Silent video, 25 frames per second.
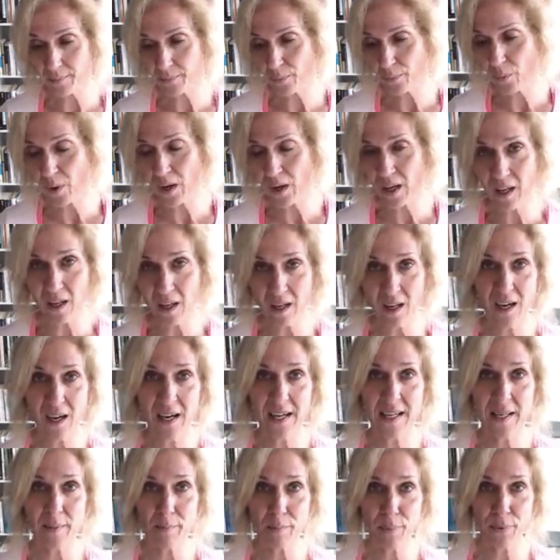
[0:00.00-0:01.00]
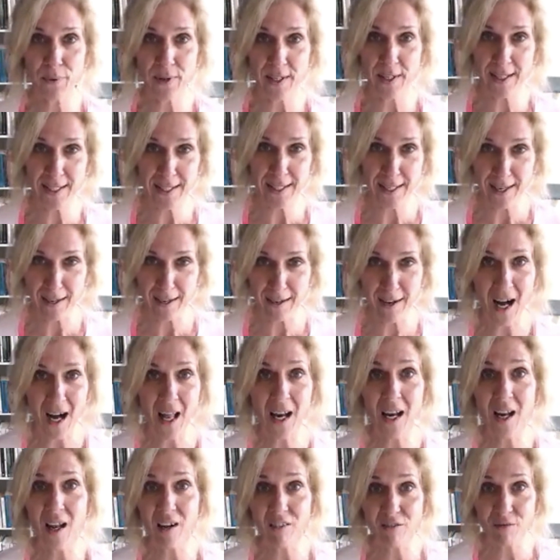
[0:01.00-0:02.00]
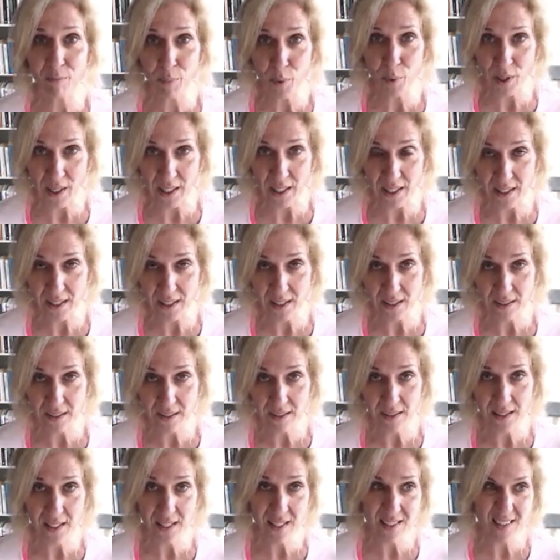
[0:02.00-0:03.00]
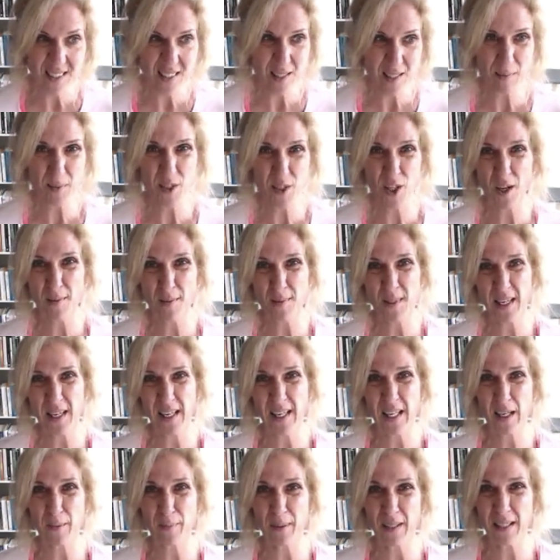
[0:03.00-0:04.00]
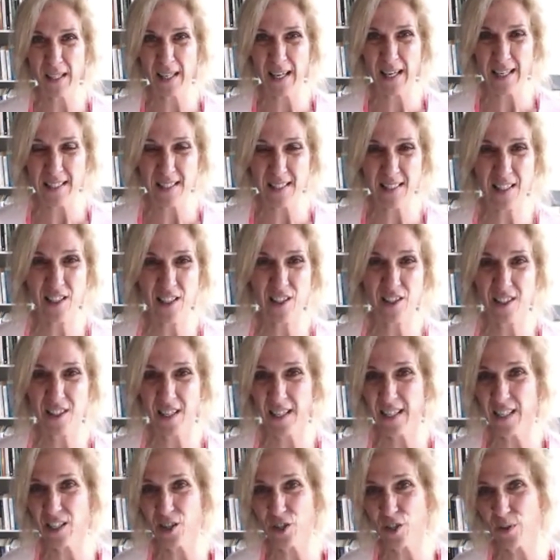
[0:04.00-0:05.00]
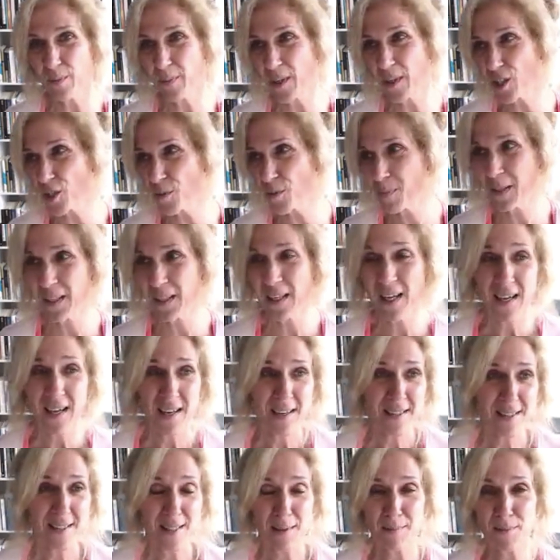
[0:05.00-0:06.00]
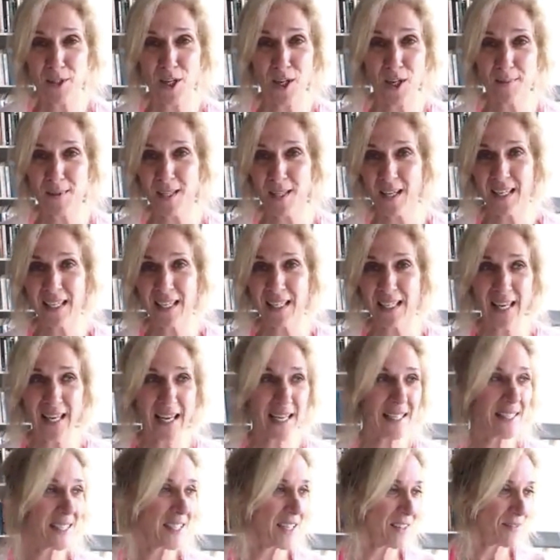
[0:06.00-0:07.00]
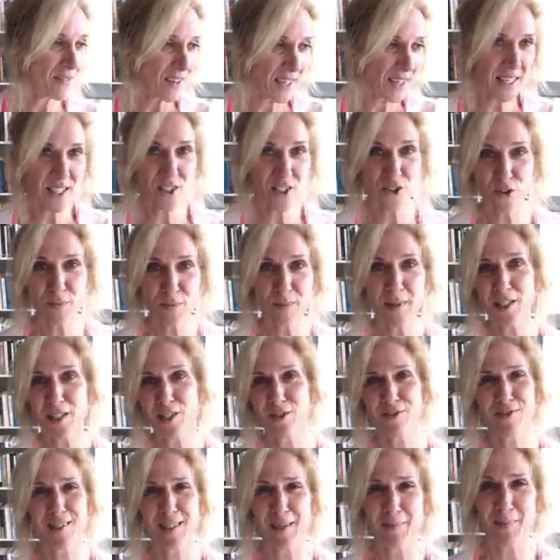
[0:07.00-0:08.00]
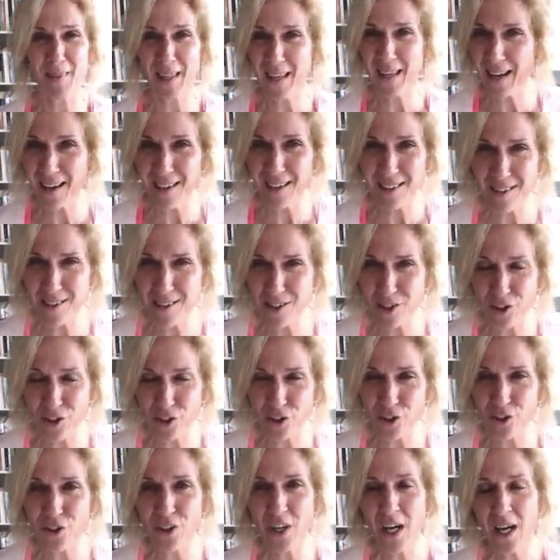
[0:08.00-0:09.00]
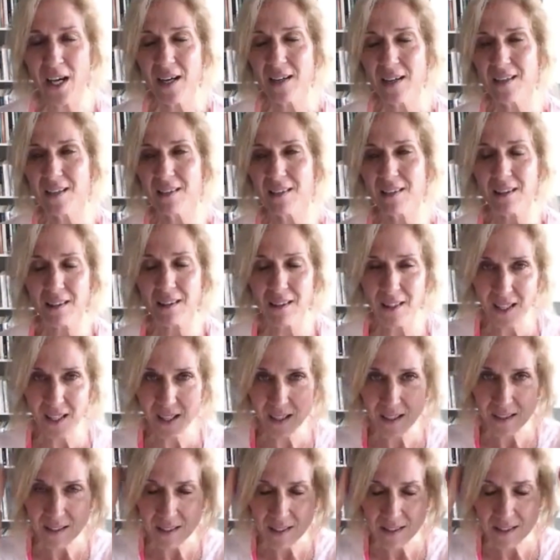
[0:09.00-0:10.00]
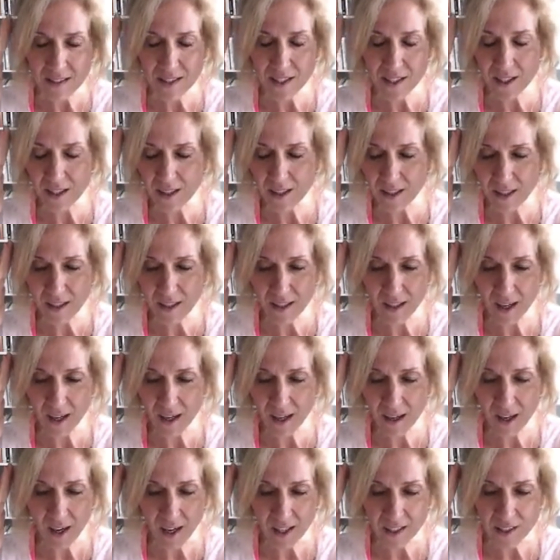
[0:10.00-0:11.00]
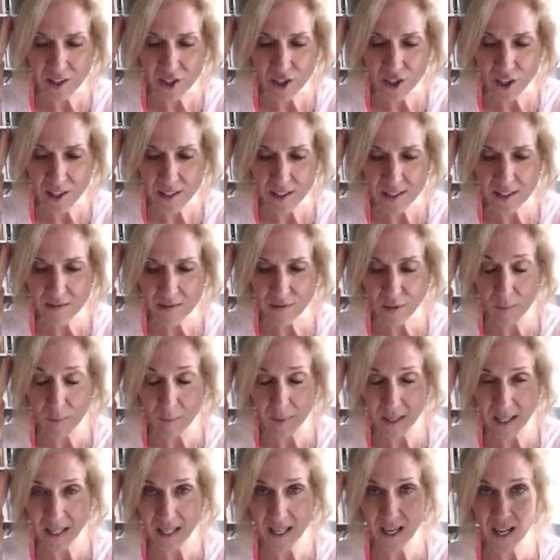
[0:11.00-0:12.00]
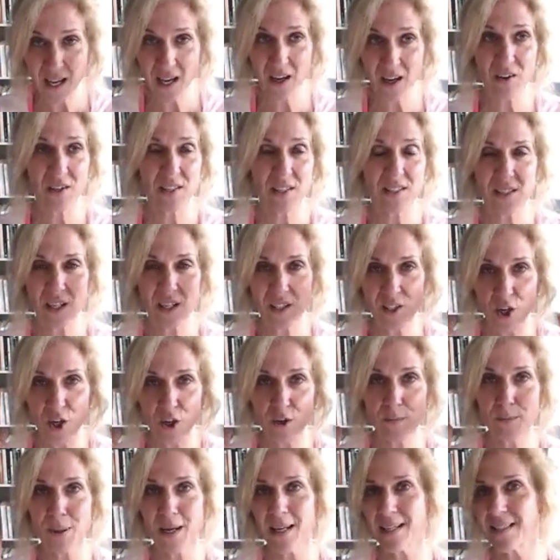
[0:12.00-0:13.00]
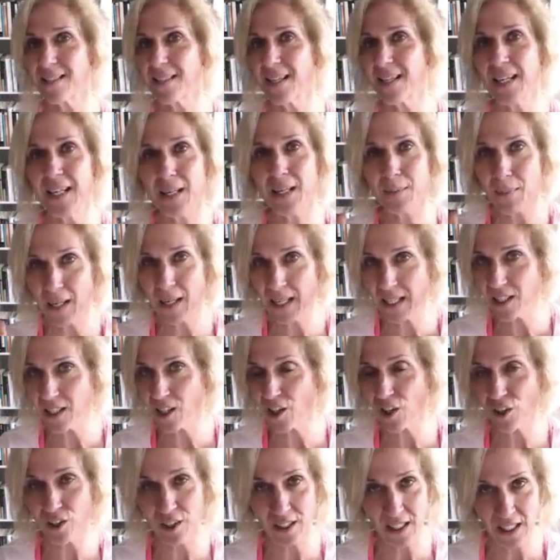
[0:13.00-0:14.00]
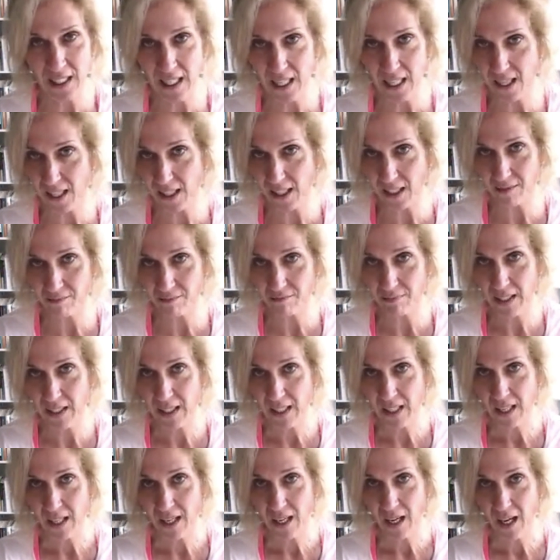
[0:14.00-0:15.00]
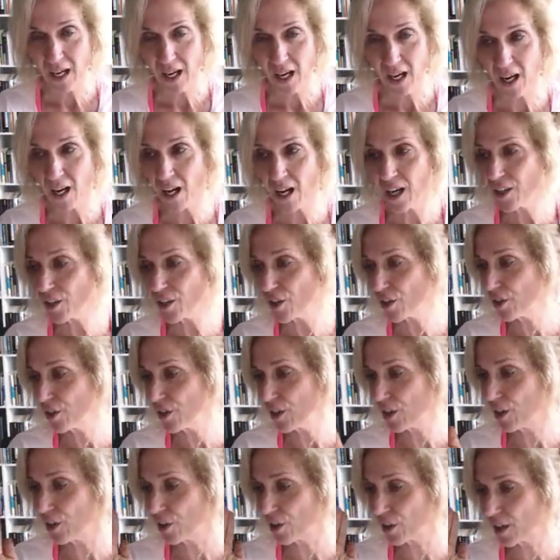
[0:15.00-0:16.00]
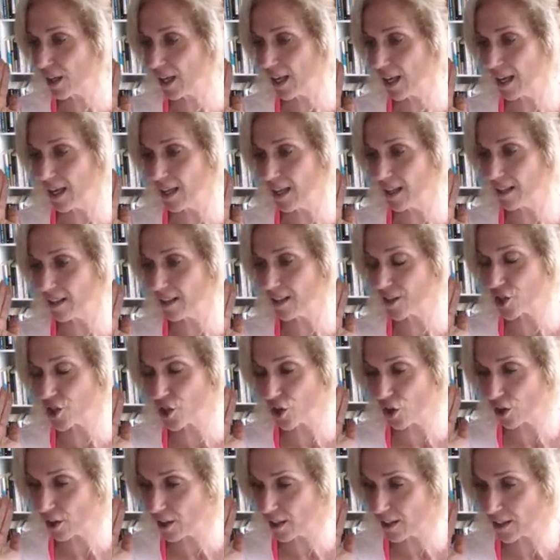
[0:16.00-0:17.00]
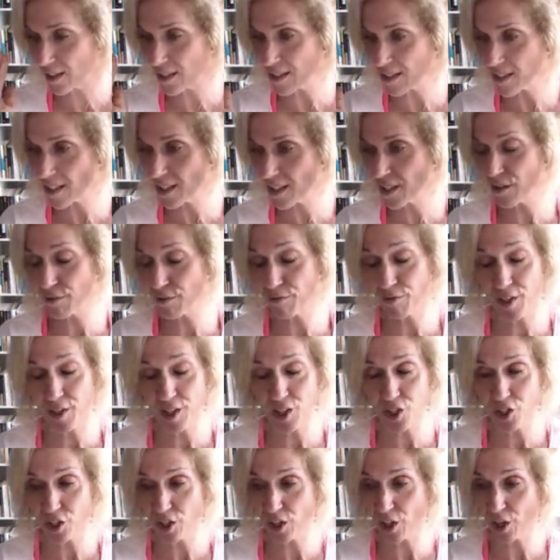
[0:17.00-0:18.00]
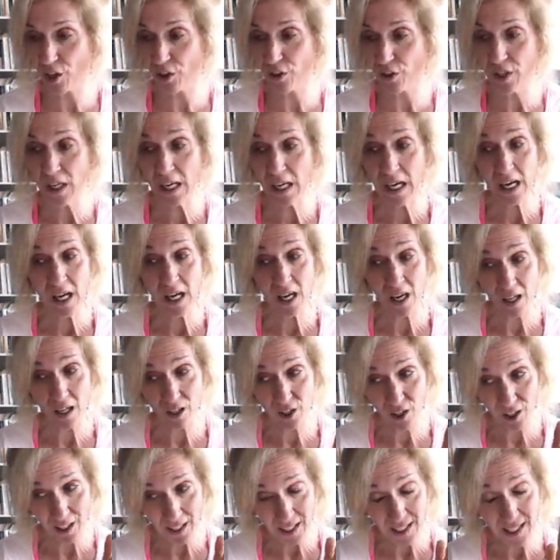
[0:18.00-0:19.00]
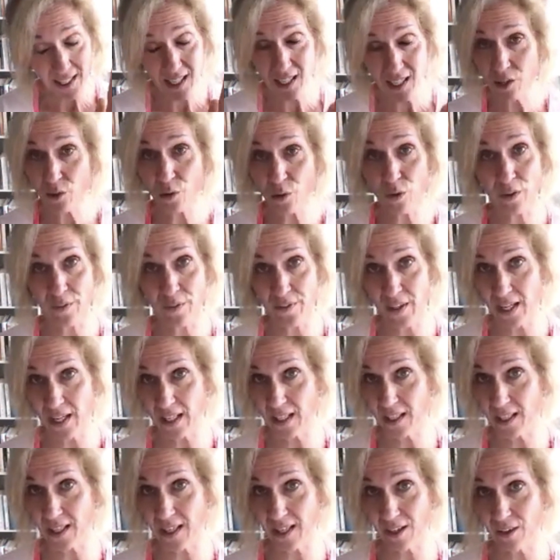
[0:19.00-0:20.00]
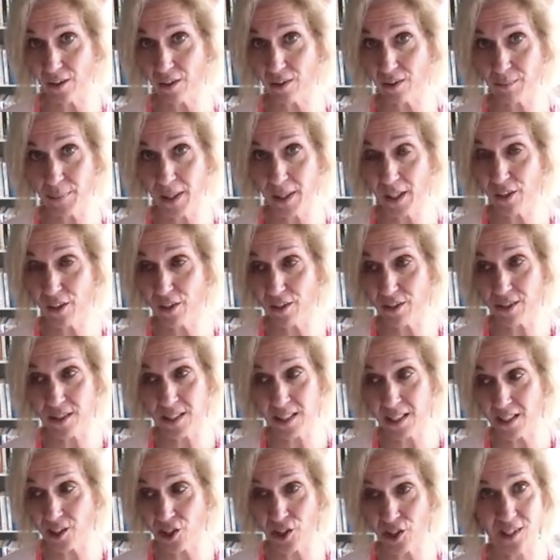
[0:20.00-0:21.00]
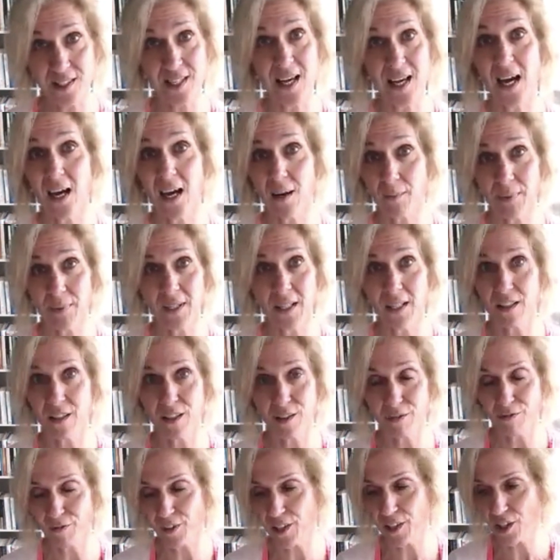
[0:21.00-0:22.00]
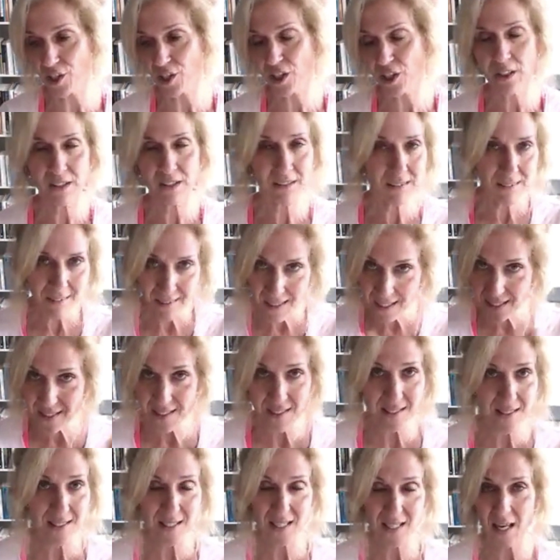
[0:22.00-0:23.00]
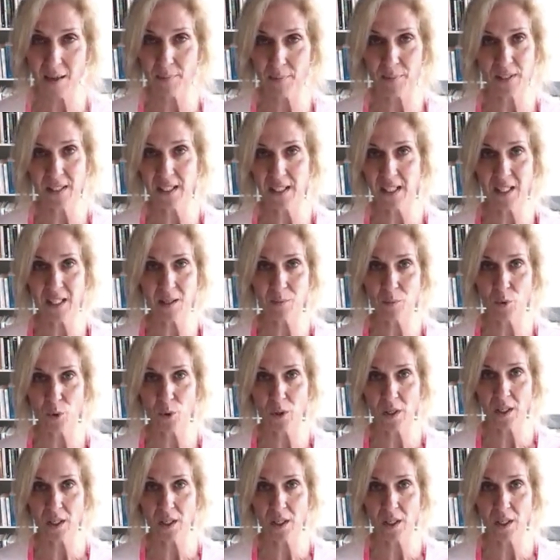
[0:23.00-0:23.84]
Well, I eat bread now. I love bread. Yeah, sometimes I get a bit gassy because I eat too much, but sometimes I get gassy if I eat too much of something else, you know. The thing is, for me now, is I don't place any meaning on anything. I don't look at the chocolate that's in the fridge and go, I got to eat all of that now because it just can't be in the fridge. That doesn't happen anymore.